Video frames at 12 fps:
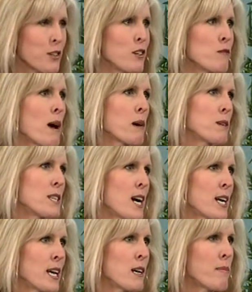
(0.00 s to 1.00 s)
your groove back, we're
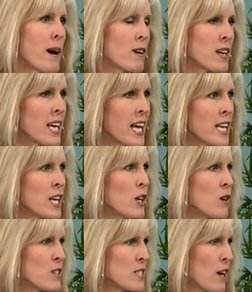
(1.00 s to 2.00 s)
talking about getting
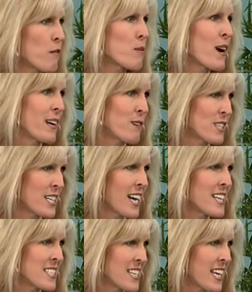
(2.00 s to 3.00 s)
yourself
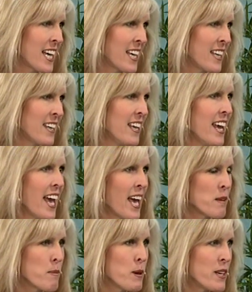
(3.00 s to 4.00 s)
prioritized again
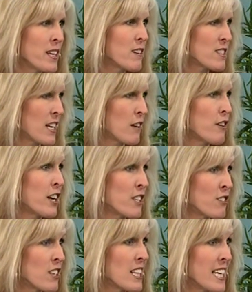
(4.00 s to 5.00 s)
and putting yourself
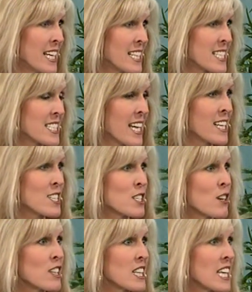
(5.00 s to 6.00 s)
on your list and
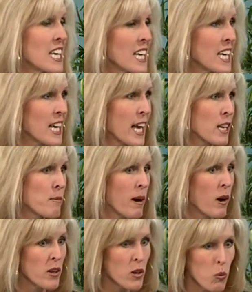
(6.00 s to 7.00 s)
start thinking again
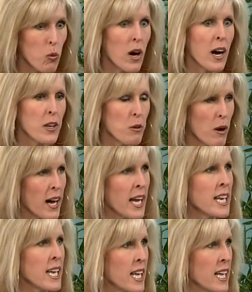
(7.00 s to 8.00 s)
about, you know, what do
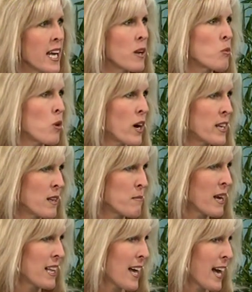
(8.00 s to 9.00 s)
I need and want in
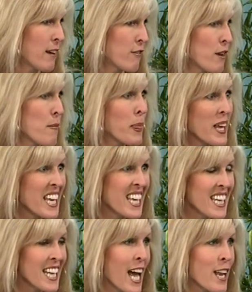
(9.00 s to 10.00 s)
my life,
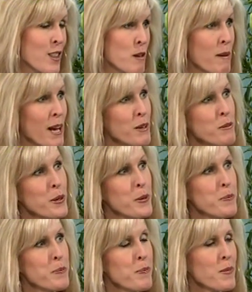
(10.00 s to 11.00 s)
in and out of the
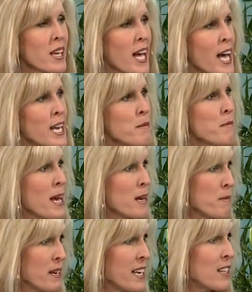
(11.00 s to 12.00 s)
bedroom? And it
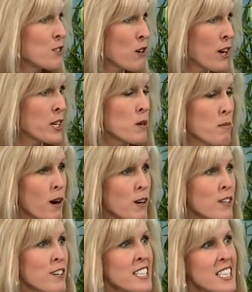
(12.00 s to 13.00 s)
may be drawing your
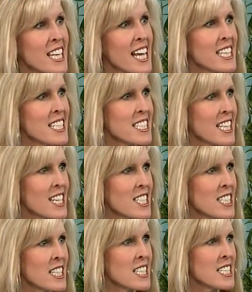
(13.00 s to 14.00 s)
partner into that
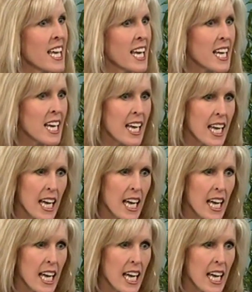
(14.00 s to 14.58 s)
discussion and saying,